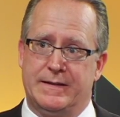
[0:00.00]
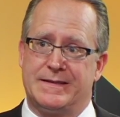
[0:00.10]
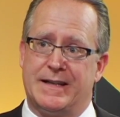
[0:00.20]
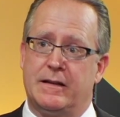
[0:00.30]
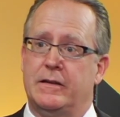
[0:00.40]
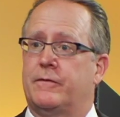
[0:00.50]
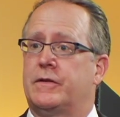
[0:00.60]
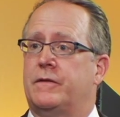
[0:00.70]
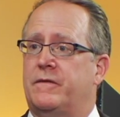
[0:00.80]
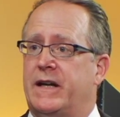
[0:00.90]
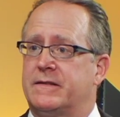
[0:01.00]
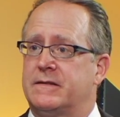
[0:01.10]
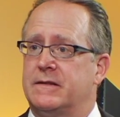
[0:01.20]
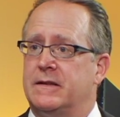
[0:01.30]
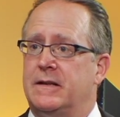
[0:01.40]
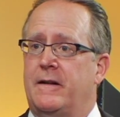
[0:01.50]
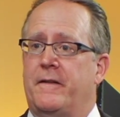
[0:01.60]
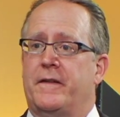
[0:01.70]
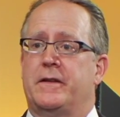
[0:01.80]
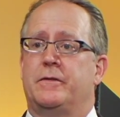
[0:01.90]
and secondly, you have to invest.
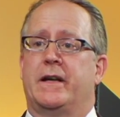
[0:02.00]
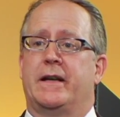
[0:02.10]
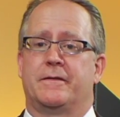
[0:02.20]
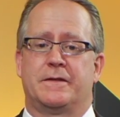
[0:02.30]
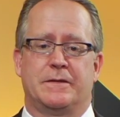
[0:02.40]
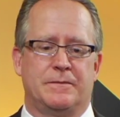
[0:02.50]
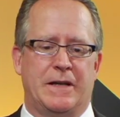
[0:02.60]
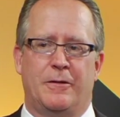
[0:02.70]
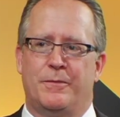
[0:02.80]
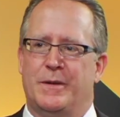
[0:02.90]
You have to help